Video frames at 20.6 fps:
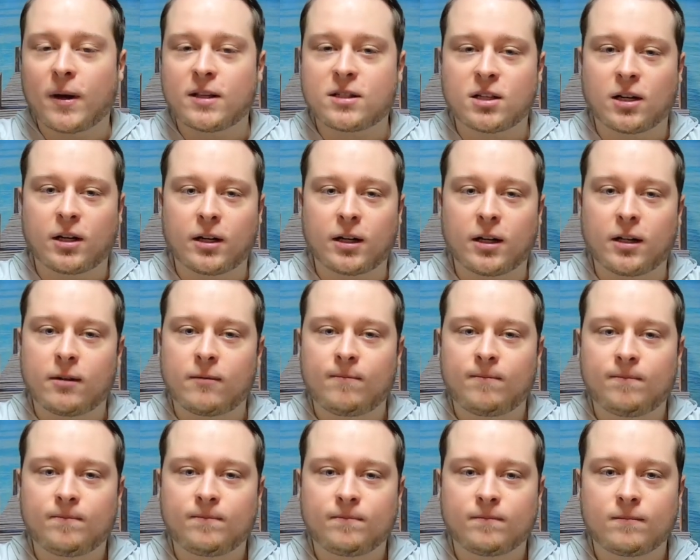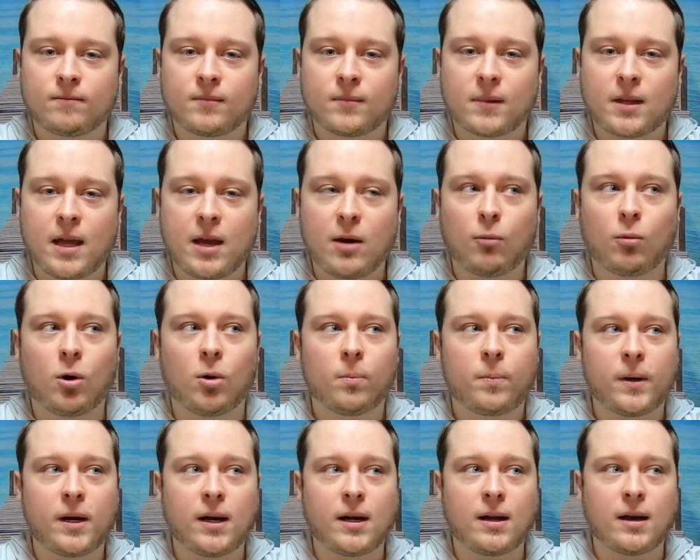on it. It won't
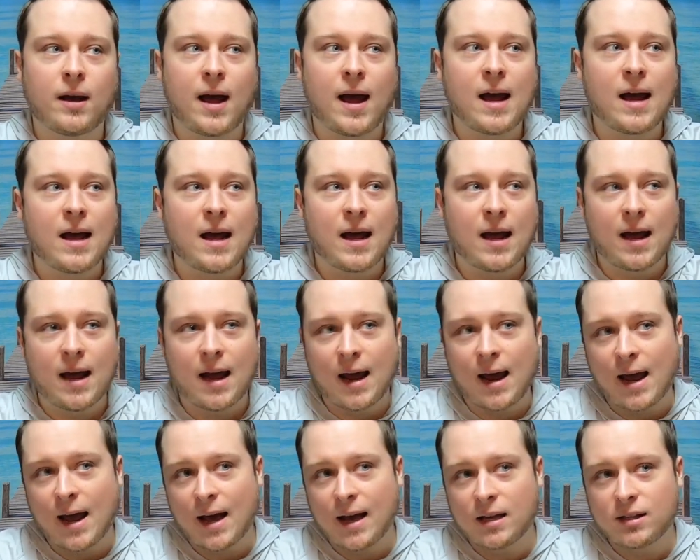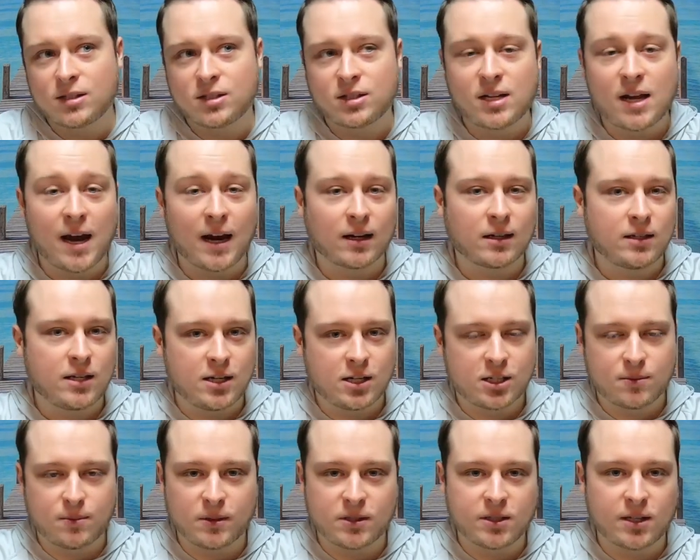be as technique
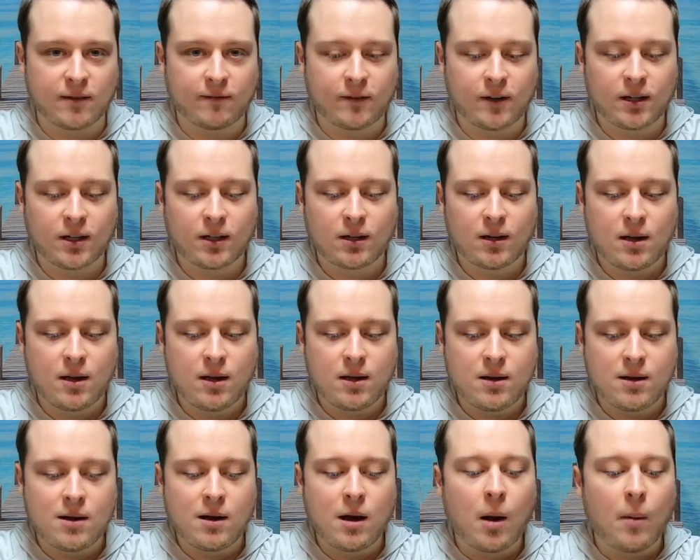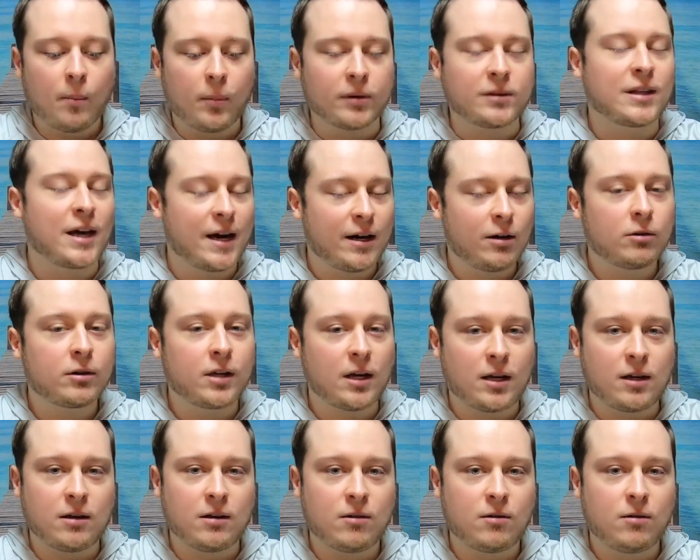specific, but that'll get
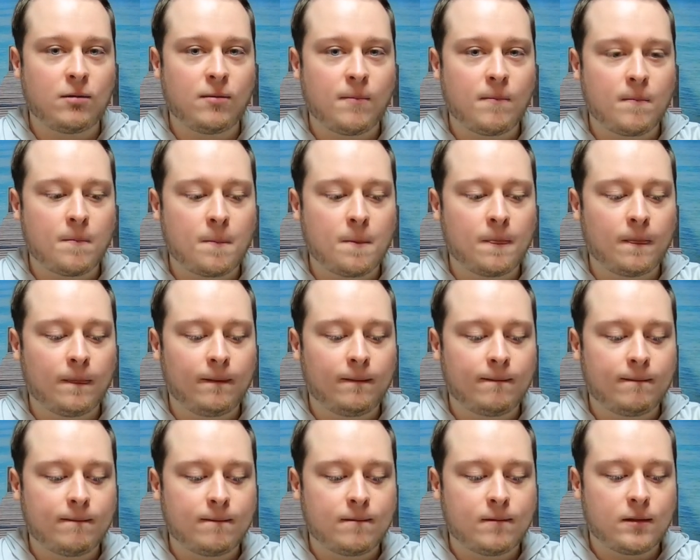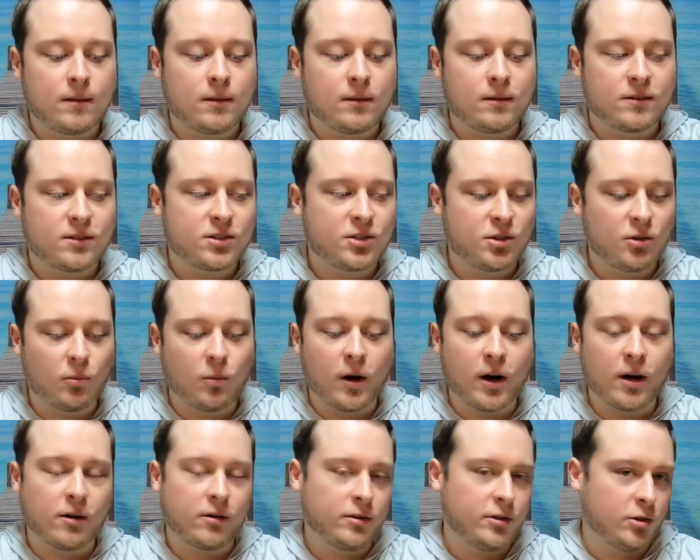you to
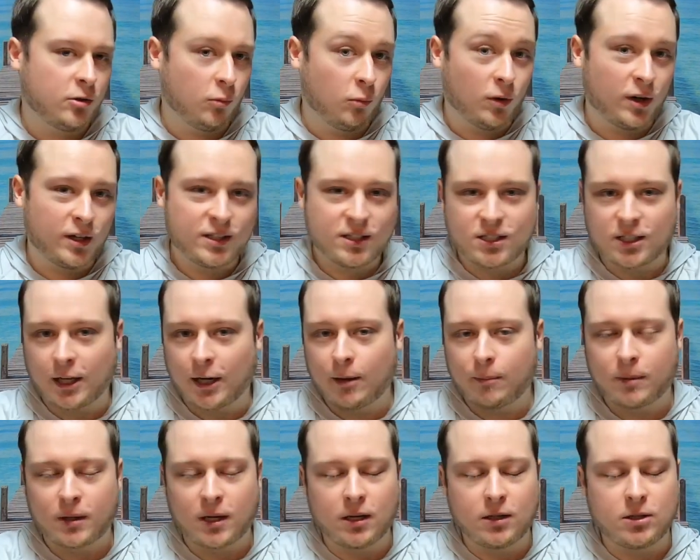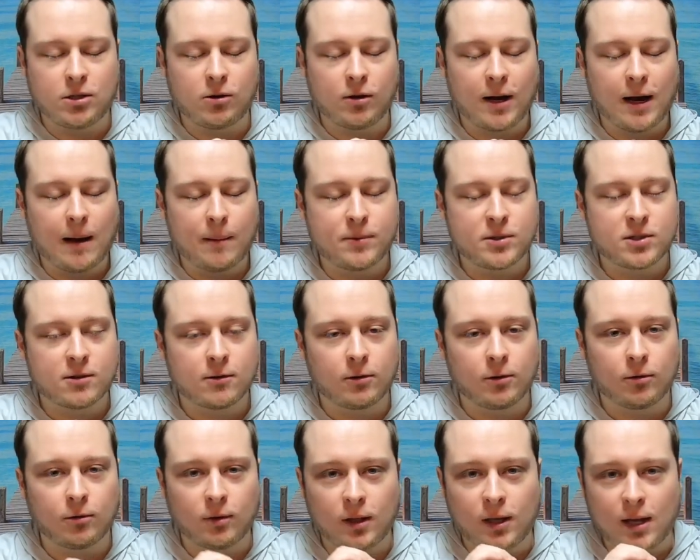where your one setup can do
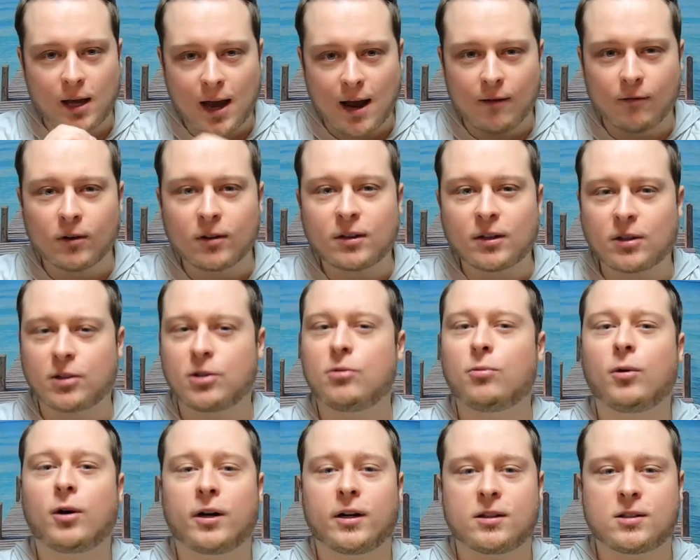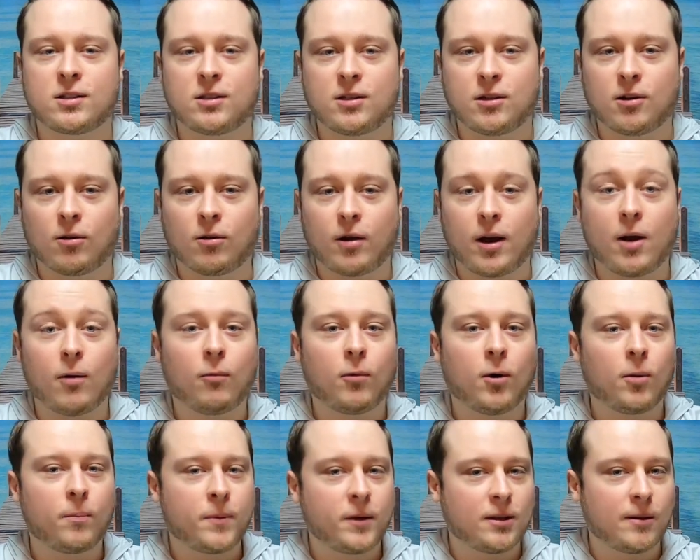absolutely everything you want it to do. It won't
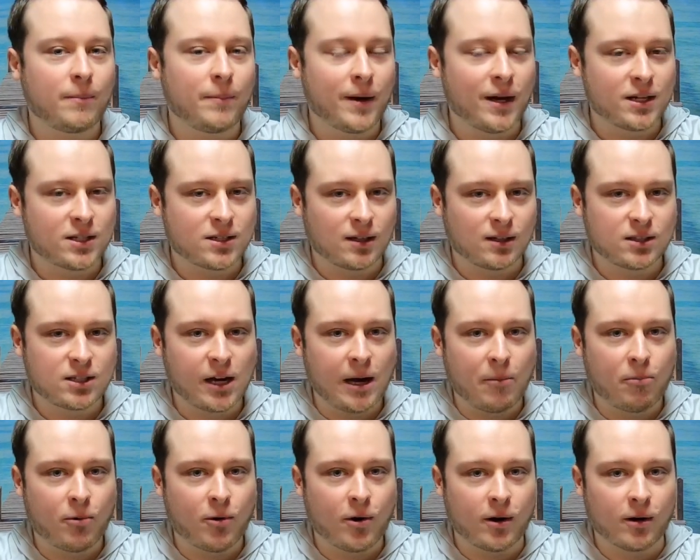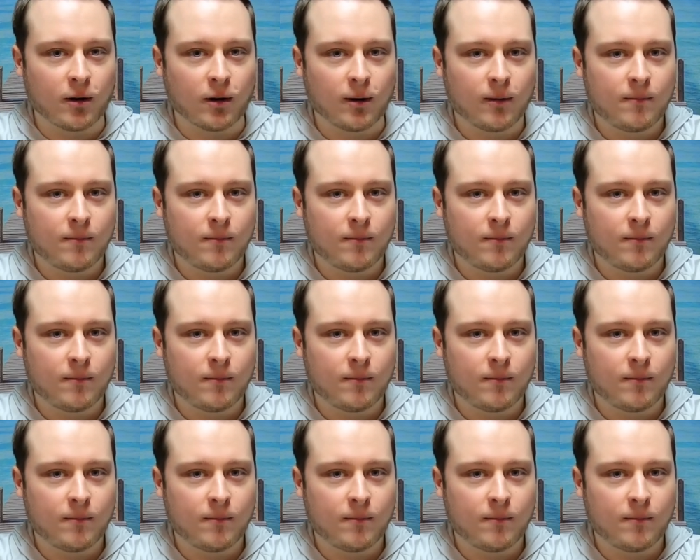be the best on top water,